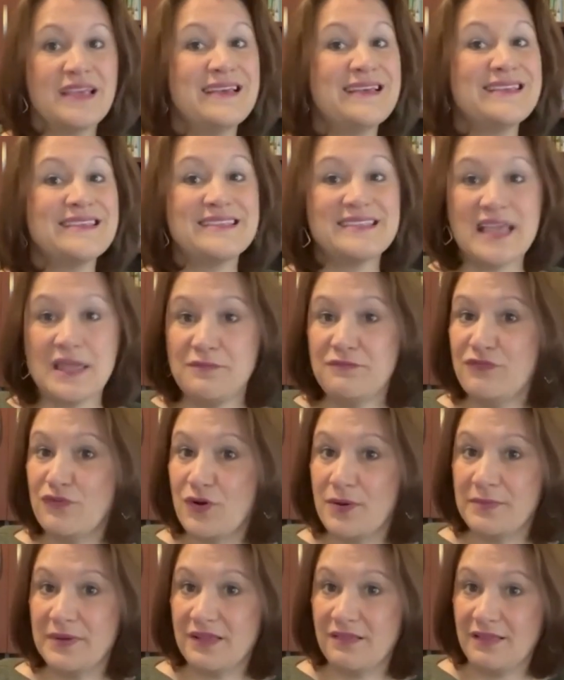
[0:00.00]
Same
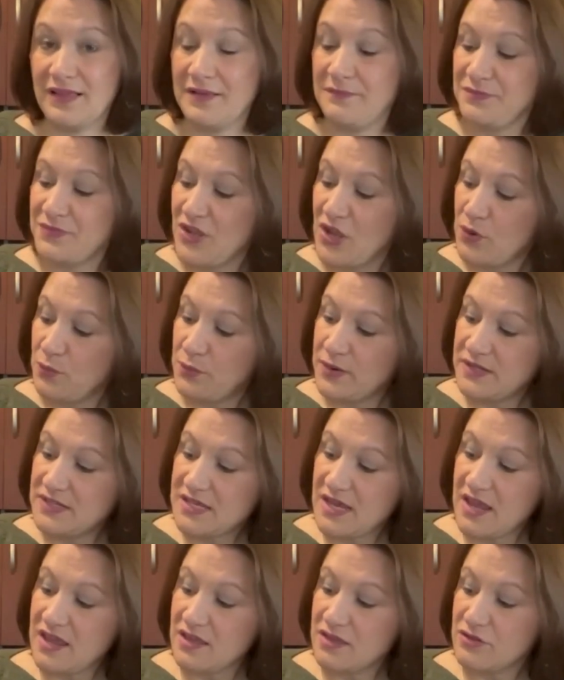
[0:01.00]
formula. We
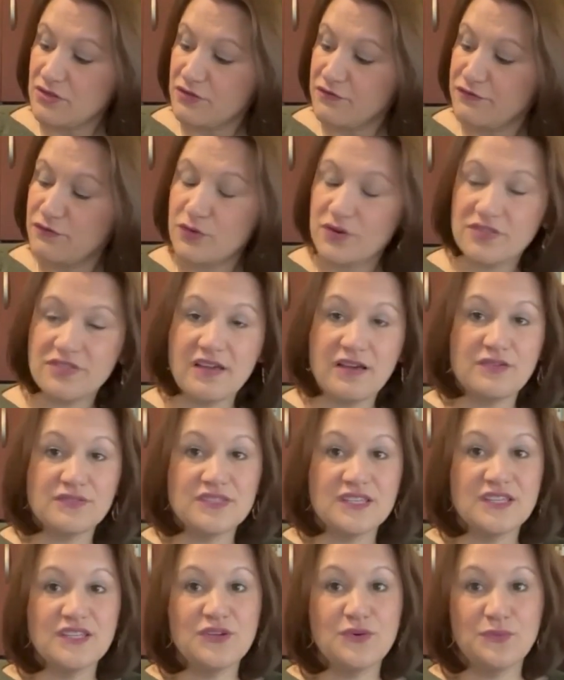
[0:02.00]
take the
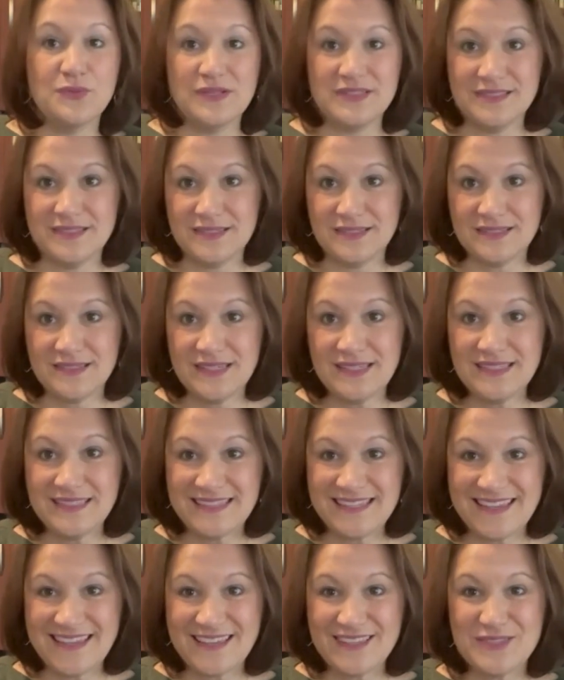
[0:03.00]

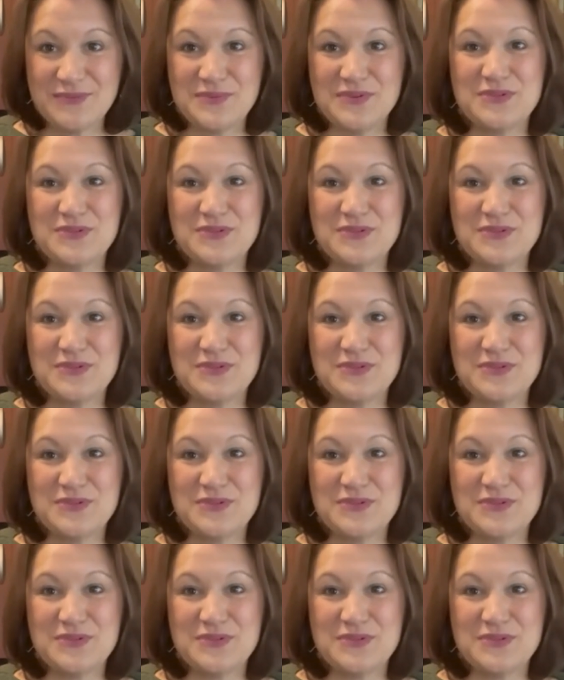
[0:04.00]
$4,166,